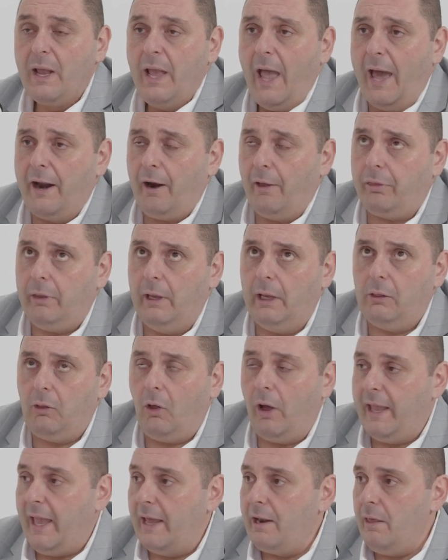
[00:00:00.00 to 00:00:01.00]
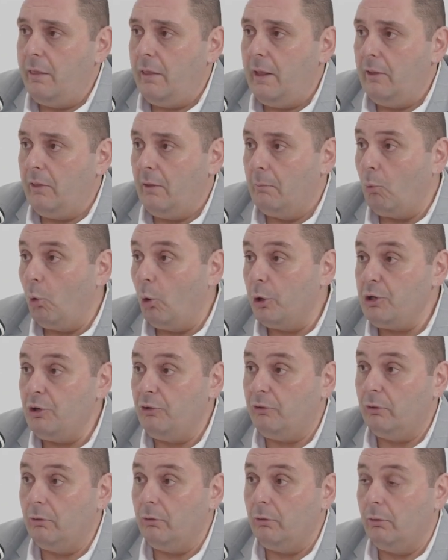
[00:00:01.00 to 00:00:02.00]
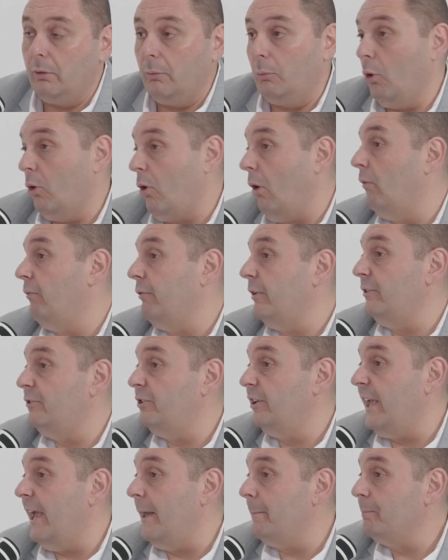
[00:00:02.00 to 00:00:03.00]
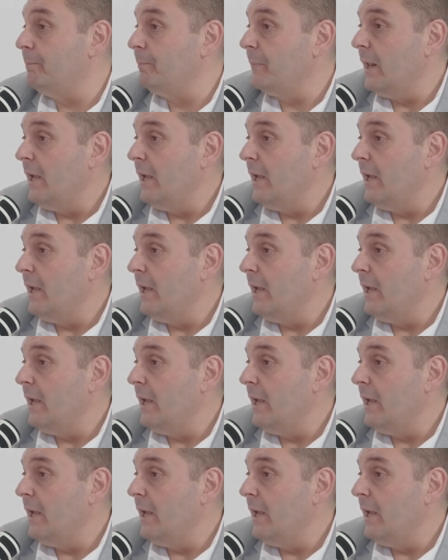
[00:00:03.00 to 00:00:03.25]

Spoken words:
And I think, like anything, the more you do, the more confidence you get.